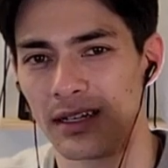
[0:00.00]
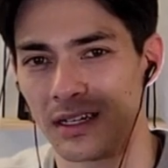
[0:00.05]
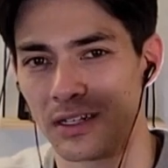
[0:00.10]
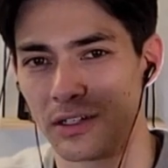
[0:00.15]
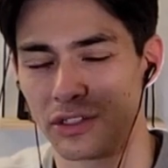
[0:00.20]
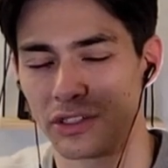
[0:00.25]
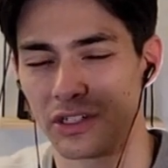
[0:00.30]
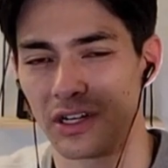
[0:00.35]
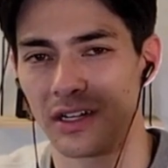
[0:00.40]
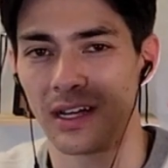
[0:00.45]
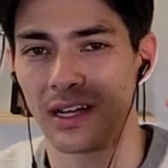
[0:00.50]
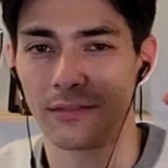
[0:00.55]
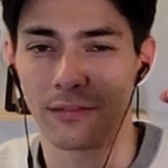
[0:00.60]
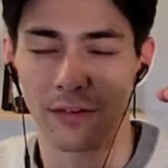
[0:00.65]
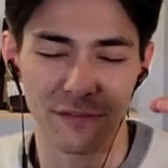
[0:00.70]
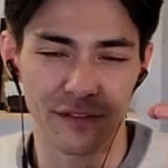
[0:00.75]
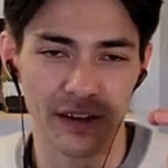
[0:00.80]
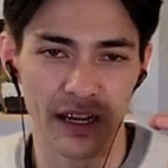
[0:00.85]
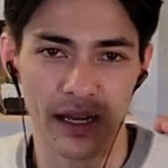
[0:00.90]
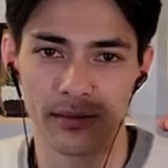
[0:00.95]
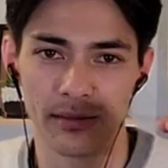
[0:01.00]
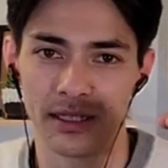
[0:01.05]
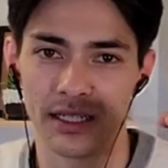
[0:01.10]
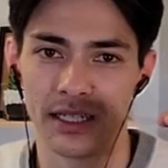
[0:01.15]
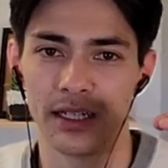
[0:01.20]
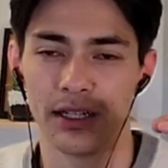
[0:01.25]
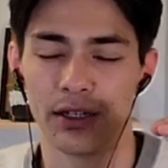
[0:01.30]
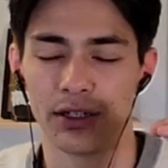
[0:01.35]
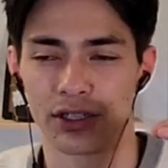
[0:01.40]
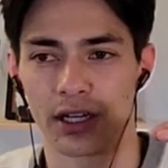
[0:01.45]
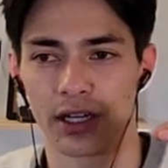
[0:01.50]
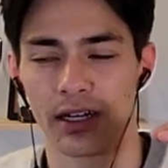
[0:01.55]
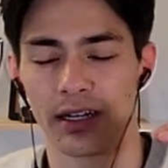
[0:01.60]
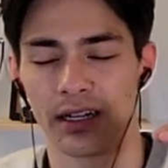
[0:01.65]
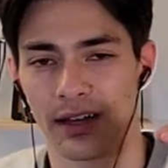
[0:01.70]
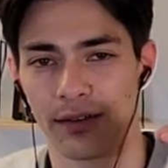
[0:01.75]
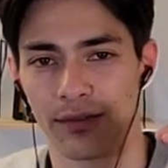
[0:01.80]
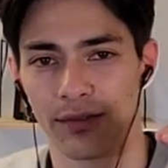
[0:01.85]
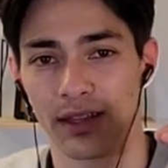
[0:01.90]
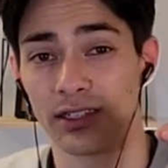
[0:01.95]
Like you're starting to have a family, you're starting
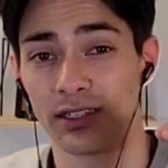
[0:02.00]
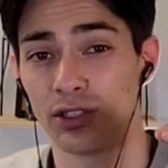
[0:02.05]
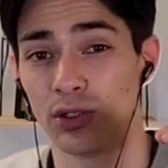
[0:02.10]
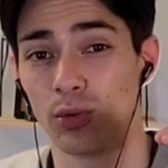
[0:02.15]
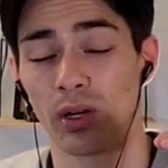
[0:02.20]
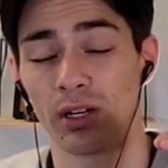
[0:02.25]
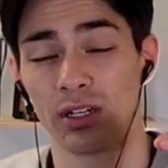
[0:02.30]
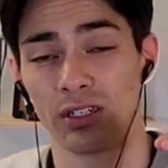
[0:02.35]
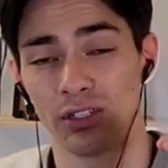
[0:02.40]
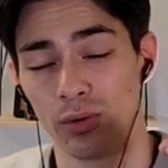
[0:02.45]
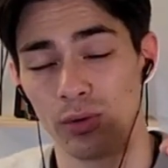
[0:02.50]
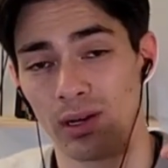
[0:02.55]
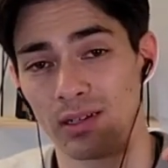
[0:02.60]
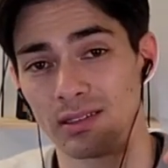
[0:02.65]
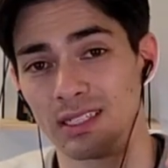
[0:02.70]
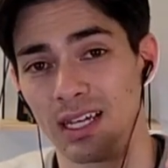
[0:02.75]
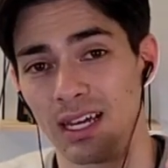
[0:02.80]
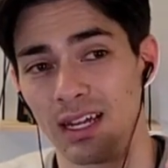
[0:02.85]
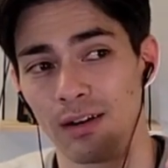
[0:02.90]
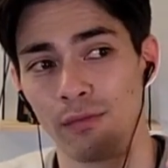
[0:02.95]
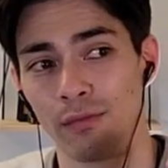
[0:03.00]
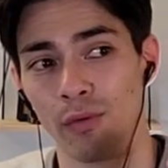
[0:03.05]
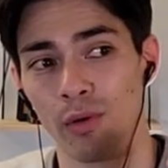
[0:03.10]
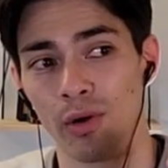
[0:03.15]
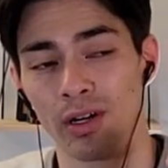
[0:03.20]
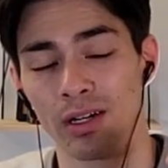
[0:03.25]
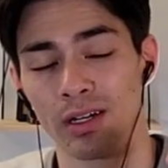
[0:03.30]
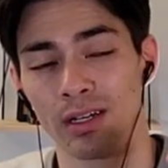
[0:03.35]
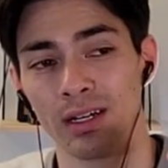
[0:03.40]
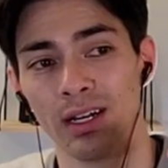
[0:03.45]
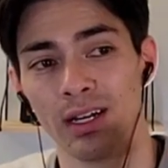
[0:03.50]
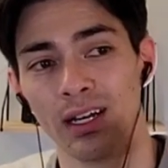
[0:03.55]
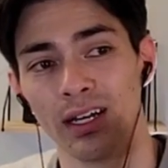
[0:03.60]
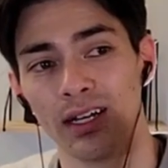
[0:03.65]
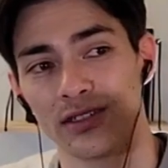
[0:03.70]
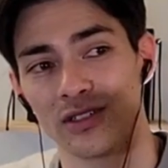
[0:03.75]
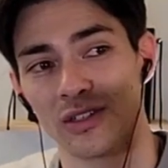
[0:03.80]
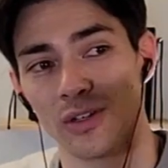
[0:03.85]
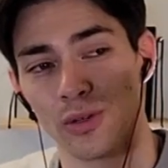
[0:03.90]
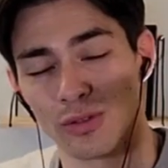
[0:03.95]
to have things you want to do outside of work.
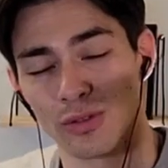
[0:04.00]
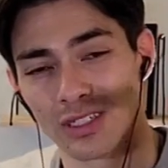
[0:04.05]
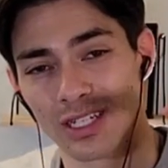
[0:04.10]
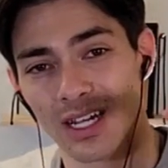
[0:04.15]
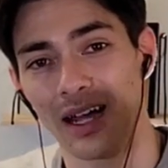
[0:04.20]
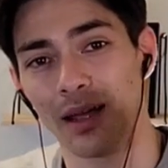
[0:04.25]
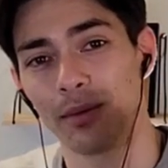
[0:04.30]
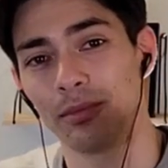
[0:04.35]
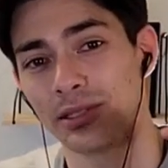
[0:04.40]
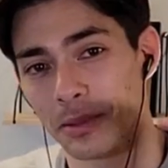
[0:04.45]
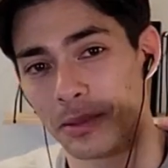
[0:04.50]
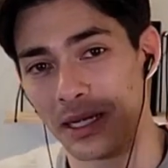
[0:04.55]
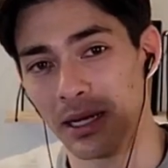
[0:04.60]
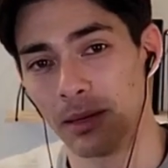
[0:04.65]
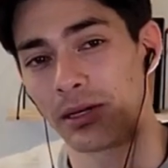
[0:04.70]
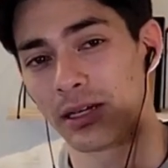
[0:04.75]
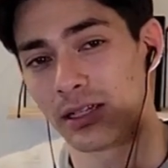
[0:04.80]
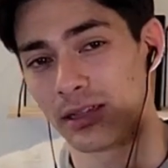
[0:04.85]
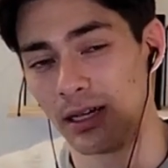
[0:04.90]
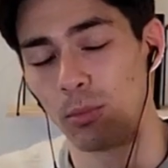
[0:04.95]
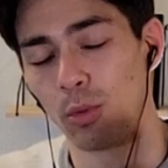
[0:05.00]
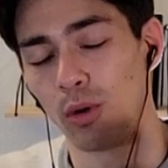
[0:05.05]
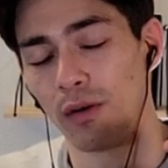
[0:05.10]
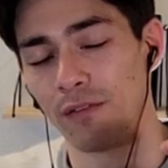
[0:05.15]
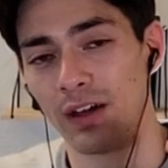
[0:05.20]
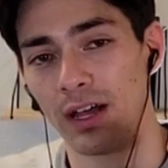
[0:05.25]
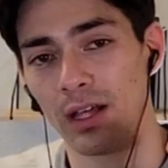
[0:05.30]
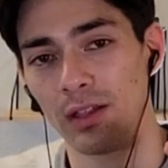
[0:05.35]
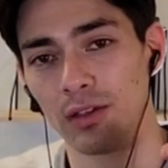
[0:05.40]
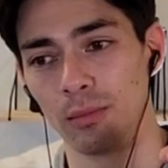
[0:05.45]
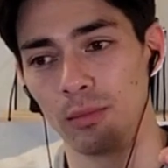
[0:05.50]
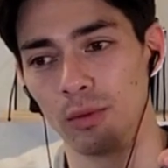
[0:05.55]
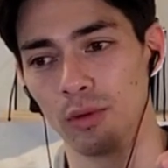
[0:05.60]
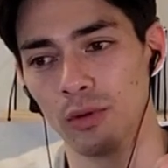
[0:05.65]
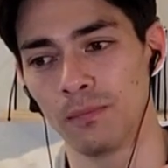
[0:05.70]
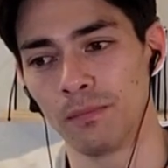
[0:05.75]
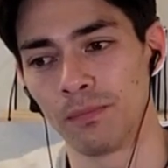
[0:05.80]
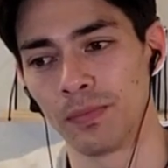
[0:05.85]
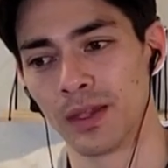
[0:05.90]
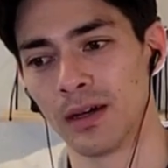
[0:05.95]
So time is becoming a lot more
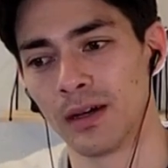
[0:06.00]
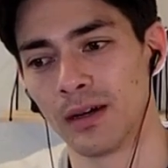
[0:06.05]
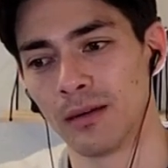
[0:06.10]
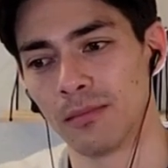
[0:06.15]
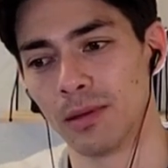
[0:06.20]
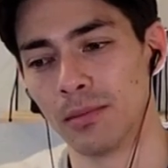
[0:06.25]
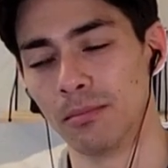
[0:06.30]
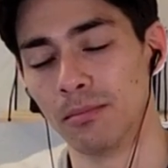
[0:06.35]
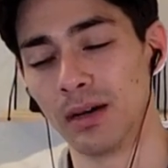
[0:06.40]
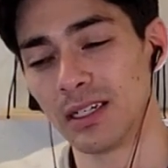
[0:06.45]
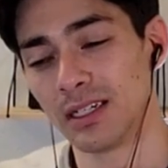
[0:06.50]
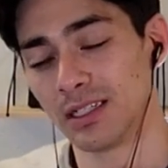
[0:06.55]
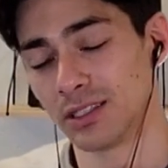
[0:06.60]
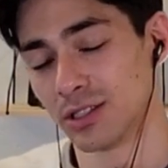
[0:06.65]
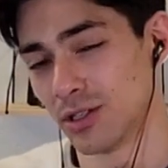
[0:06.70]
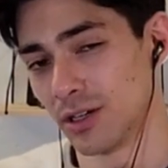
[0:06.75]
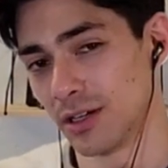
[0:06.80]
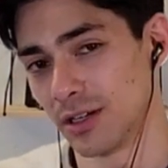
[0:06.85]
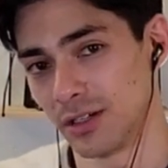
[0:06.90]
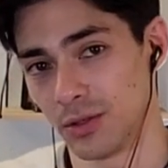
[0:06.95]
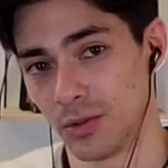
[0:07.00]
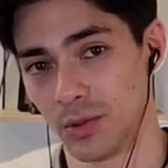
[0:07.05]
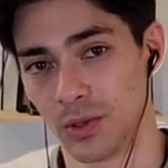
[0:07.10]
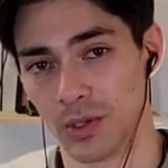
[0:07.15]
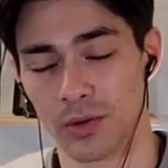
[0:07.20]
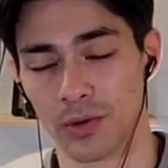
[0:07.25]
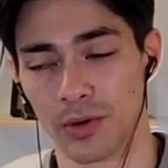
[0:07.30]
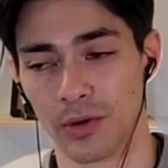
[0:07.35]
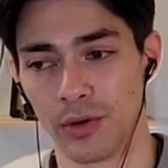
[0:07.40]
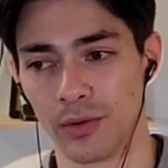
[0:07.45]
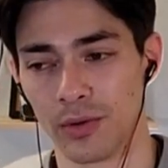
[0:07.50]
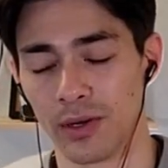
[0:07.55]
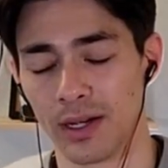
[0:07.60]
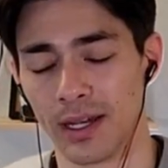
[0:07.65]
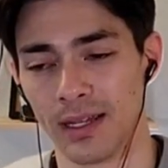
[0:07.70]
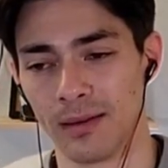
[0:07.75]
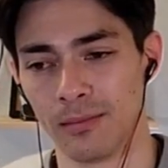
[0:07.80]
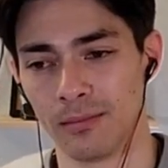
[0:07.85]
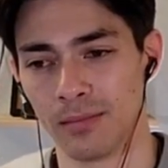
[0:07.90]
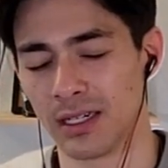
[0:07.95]
valuable, but money is starting to accrue
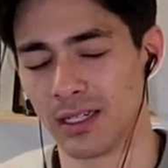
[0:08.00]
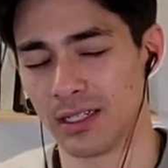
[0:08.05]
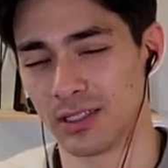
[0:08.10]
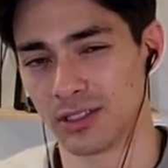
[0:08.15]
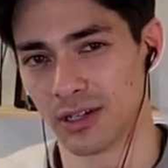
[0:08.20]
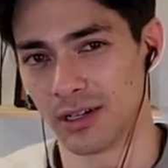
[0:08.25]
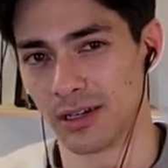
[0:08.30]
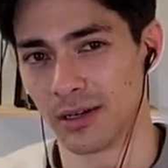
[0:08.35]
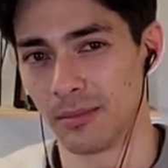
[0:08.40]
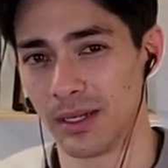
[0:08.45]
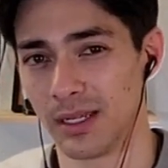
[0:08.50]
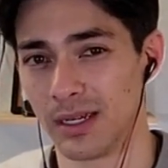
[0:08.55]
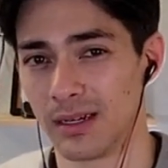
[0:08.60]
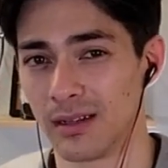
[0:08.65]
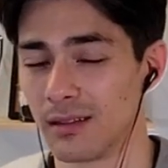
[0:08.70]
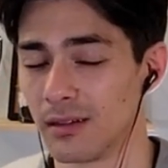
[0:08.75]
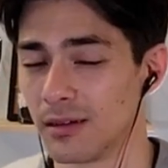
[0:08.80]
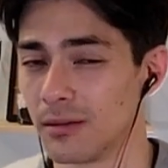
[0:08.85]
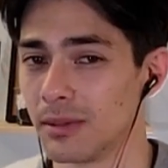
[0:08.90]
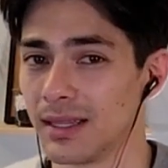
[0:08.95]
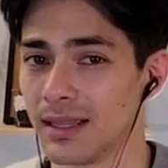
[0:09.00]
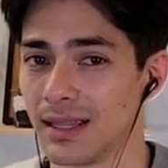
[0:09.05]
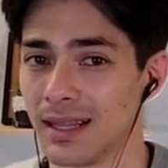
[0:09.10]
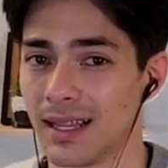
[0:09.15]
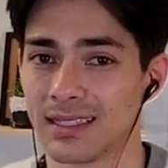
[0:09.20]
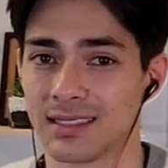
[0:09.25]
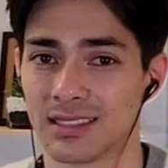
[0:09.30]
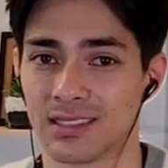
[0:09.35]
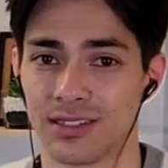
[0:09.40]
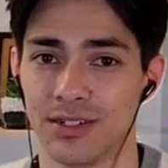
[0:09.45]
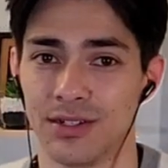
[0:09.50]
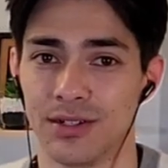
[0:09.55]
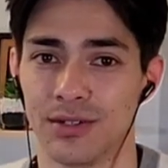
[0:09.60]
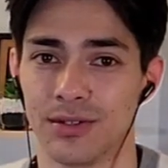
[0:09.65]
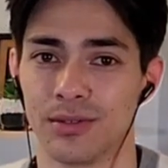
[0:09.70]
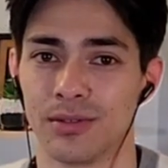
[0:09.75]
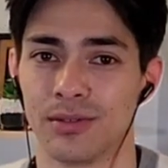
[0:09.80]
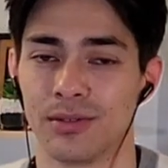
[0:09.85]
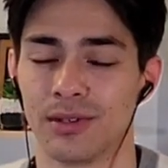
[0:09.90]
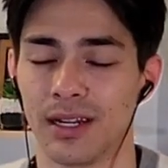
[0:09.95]
and money is starting to mean a little bit less to you,
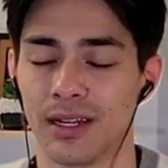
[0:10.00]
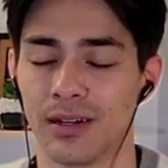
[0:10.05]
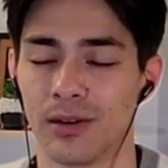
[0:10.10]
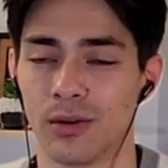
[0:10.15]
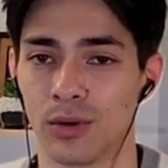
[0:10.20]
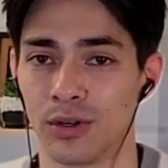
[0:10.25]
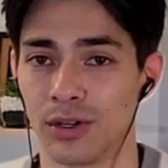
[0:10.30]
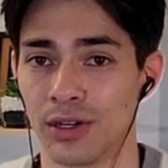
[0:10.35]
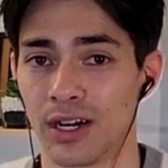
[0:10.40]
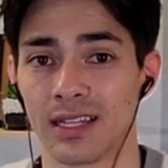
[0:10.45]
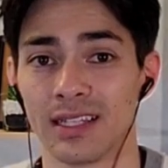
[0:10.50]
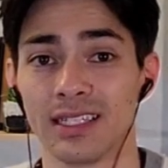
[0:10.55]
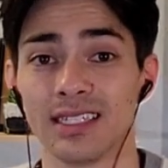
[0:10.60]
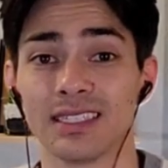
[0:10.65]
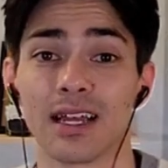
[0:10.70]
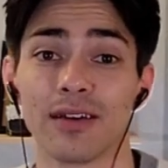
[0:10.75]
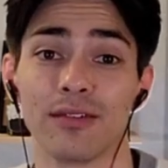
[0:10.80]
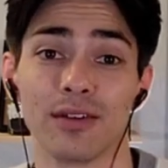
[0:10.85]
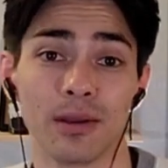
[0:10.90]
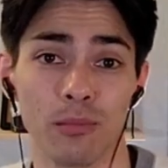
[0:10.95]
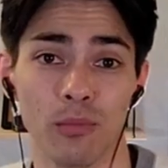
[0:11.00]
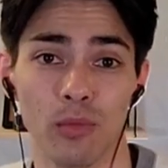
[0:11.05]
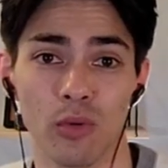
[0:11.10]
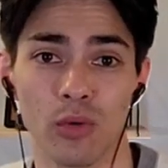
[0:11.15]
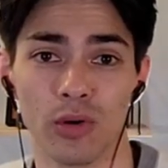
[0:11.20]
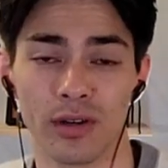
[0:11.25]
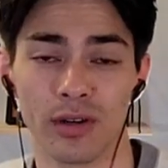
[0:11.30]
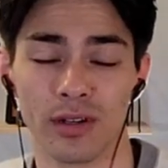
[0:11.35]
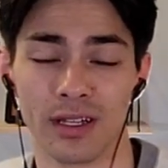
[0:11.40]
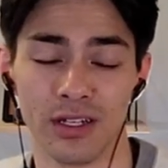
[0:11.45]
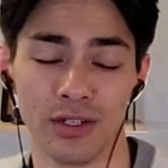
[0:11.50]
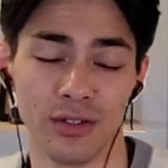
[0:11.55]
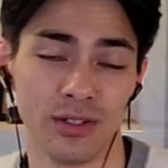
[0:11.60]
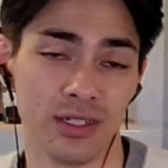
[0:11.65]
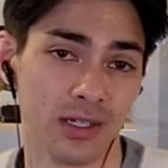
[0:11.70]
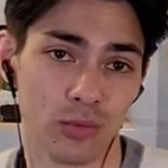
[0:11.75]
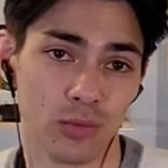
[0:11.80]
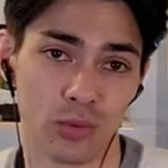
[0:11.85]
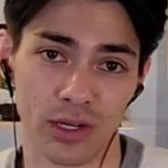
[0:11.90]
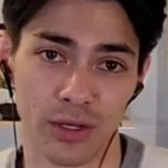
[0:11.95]
right? Or you're at least having more than you
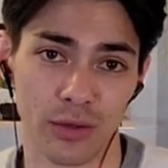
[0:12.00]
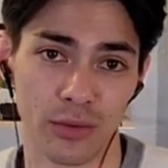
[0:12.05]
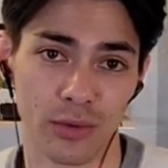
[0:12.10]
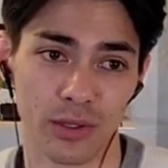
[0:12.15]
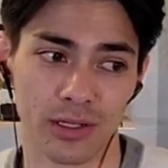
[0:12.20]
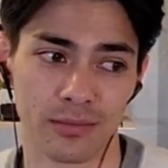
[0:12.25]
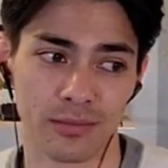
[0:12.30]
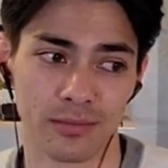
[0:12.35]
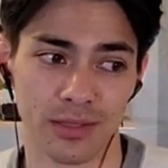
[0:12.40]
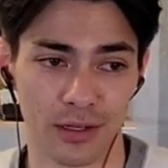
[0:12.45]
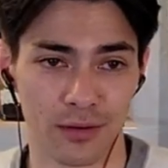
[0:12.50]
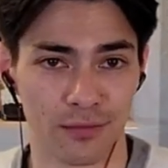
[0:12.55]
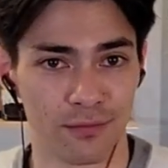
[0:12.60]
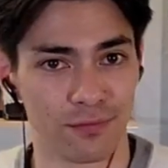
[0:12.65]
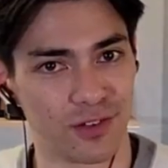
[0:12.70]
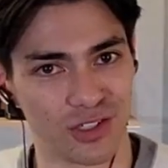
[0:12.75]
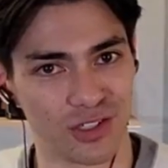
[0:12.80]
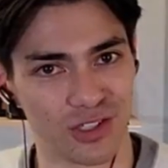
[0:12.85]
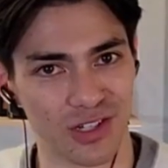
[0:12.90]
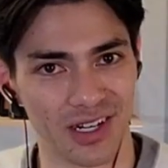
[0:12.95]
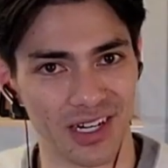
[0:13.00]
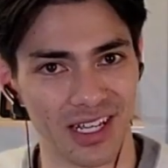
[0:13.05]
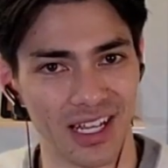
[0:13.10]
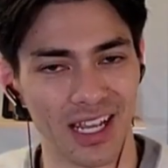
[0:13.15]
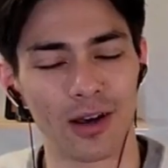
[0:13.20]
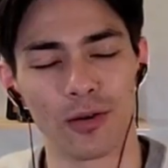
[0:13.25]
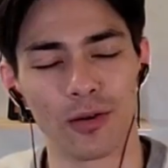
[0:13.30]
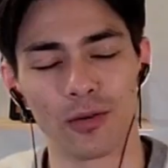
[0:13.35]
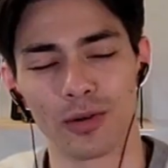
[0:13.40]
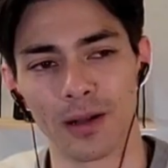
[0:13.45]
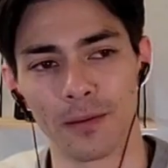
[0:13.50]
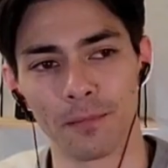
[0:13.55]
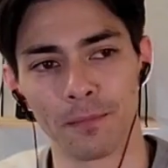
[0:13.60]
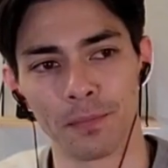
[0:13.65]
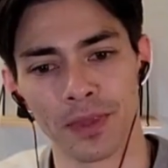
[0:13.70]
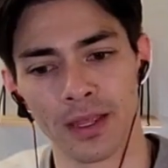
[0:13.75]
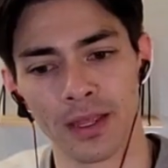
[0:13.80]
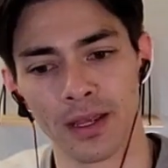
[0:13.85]
did when you were, first starting out, right?